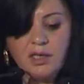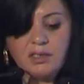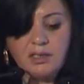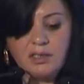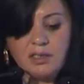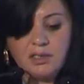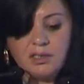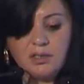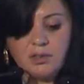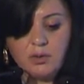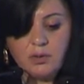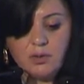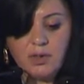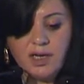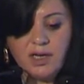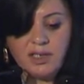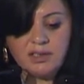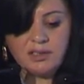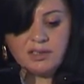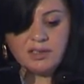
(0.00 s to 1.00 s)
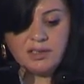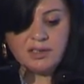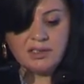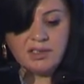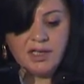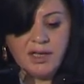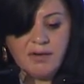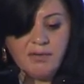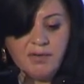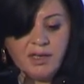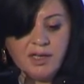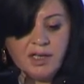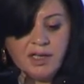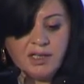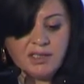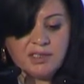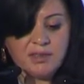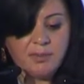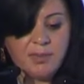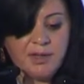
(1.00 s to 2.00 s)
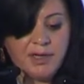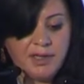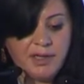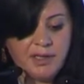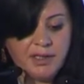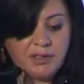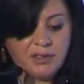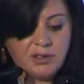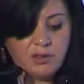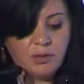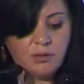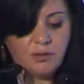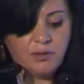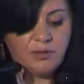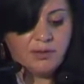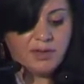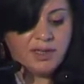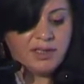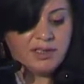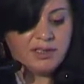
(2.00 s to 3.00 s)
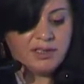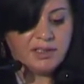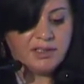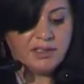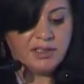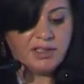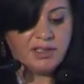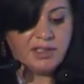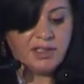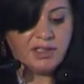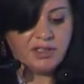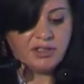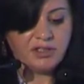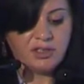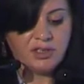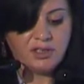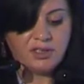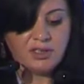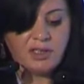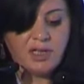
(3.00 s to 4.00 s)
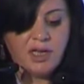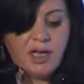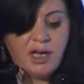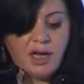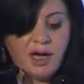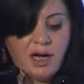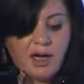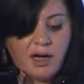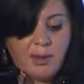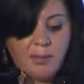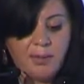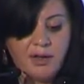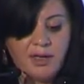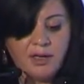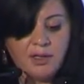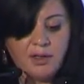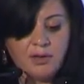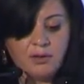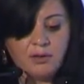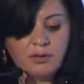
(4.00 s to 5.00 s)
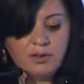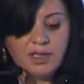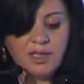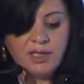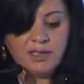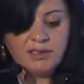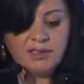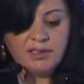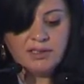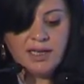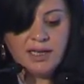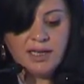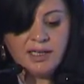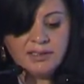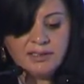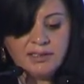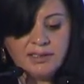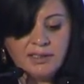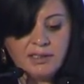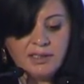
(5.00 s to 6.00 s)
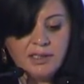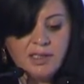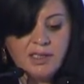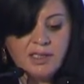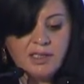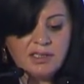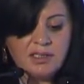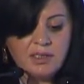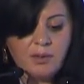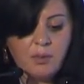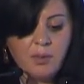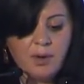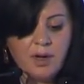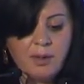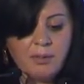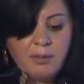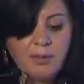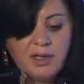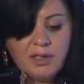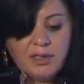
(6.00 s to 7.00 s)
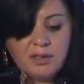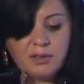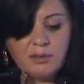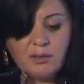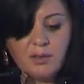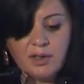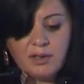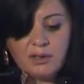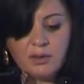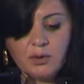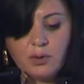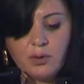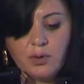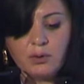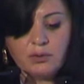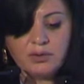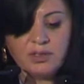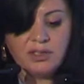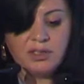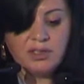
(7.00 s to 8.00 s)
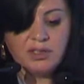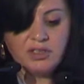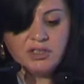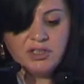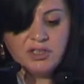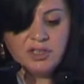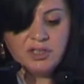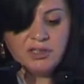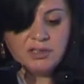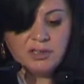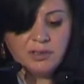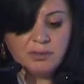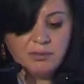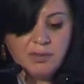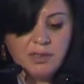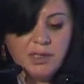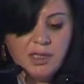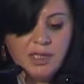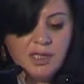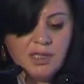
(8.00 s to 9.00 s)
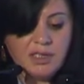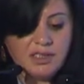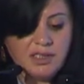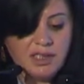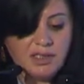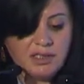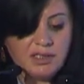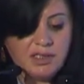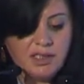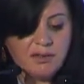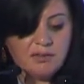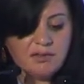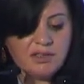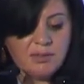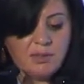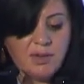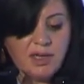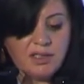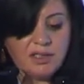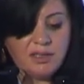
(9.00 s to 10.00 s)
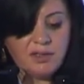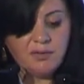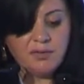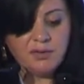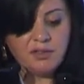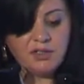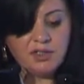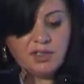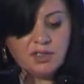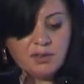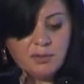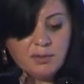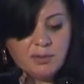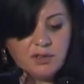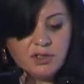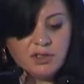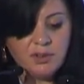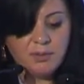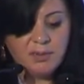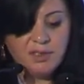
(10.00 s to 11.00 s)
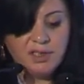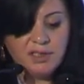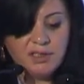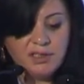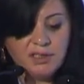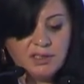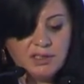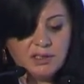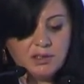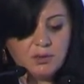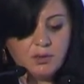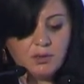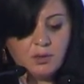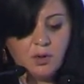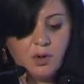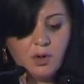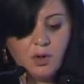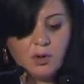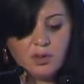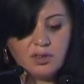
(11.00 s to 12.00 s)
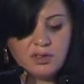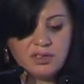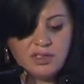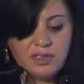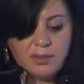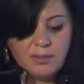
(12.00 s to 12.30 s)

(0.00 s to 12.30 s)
These two countries, having experience of friendly relations, are being united under the One Belt, One Road initiative that gives magnificent possibilities to all the